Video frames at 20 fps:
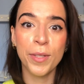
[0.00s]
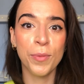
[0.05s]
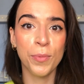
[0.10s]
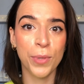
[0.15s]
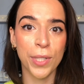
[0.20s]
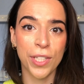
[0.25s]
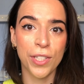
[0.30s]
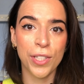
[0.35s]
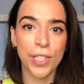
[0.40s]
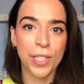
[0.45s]

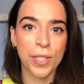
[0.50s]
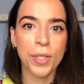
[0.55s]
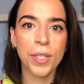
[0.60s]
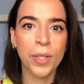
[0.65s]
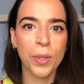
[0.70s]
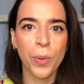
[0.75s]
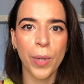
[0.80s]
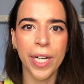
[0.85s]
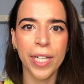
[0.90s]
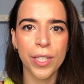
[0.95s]
which is
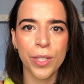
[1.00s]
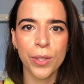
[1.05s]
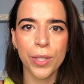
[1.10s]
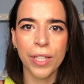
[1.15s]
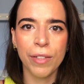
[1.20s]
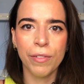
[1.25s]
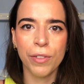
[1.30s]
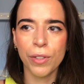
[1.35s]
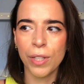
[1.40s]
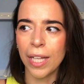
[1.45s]
great to
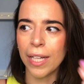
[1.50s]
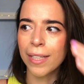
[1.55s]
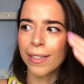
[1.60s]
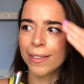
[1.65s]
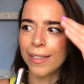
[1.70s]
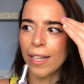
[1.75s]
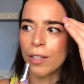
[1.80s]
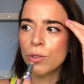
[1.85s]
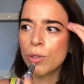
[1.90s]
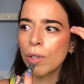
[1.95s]
give you like
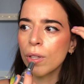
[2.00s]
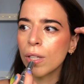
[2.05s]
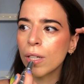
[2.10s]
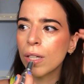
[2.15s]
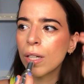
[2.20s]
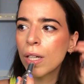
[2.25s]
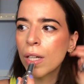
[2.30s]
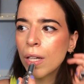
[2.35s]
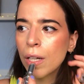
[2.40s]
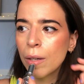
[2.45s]
natural
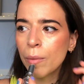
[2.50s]
look.